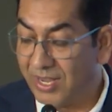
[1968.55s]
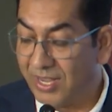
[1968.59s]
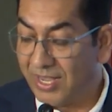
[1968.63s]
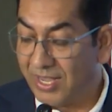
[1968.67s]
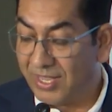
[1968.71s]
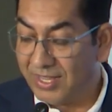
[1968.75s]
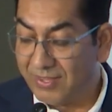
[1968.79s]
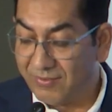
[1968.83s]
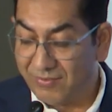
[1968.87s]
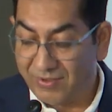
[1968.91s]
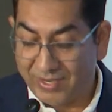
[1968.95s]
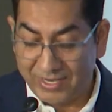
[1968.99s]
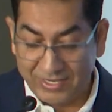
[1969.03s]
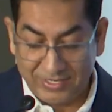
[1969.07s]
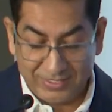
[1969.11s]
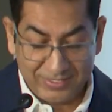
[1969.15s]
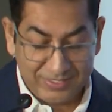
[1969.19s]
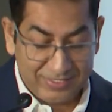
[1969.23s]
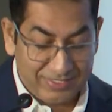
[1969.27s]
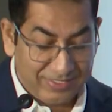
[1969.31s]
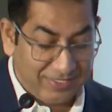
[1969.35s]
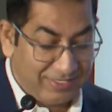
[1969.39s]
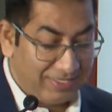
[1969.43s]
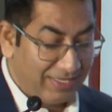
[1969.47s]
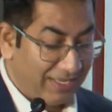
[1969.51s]

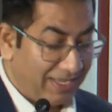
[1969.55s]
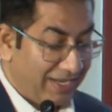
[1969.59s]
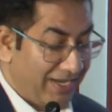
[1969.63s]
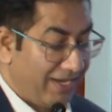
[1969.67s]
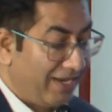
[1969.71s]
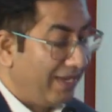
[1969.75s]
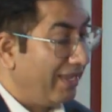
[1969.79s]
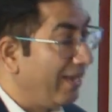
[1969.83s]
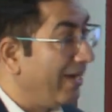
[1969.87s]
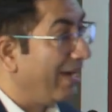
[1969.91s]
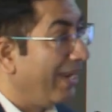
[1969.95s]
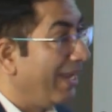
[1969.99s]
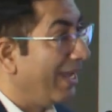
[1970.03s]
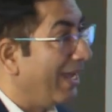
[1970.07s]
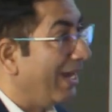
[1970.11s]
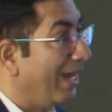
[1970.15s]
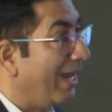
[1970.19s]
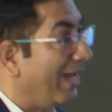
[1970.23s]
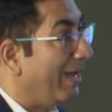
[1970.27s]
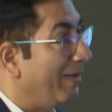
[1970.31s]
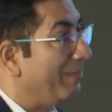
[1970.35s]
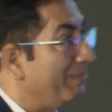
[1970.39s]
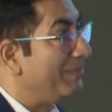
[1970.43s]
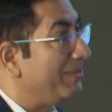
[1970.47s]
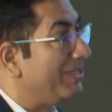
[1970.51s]
Otherwise, they'll ring
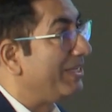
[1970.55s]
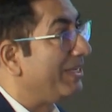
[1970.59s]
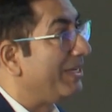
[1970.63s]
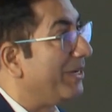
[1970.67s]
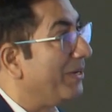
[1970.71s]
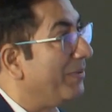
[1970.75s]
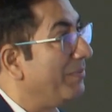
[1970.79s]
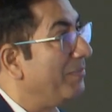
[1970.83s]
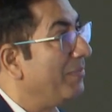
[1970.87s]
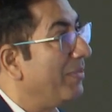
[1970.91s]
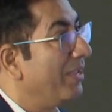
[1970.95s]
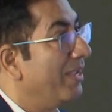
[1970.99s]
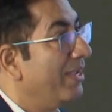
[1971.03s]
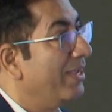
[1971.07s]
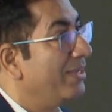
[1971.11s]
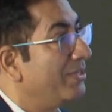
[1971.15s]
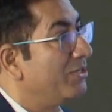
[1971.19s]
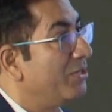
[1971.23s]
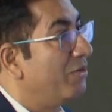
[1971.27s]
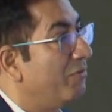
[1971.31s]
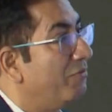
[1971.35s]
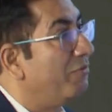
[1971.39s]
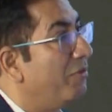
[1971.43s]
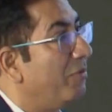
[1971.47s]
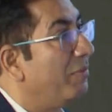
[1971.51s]
alarms here.
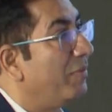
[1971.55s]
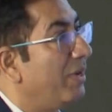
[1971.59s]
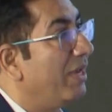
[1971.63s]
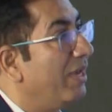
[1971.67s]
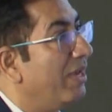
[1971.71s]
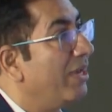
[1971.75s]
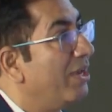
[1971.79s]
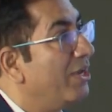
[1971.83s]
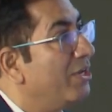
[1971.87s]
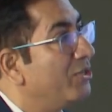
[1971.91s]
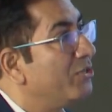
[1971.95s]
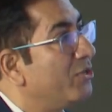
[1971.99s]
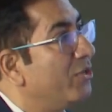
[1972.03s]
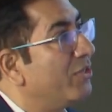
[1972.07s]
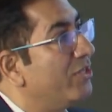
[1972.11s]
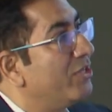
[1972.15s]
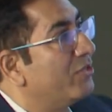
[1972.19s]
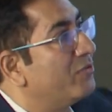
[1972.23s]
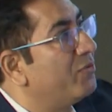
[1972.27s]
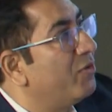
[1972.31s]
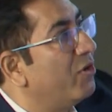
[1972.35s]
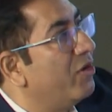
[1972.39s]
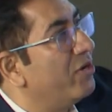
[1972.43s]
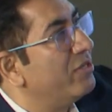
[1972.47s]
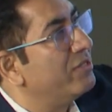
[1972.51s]
So for me, so
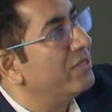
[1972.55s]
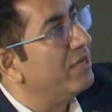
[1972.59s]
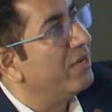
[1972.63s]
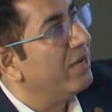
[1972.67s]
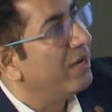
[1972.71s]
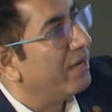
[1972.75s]
this was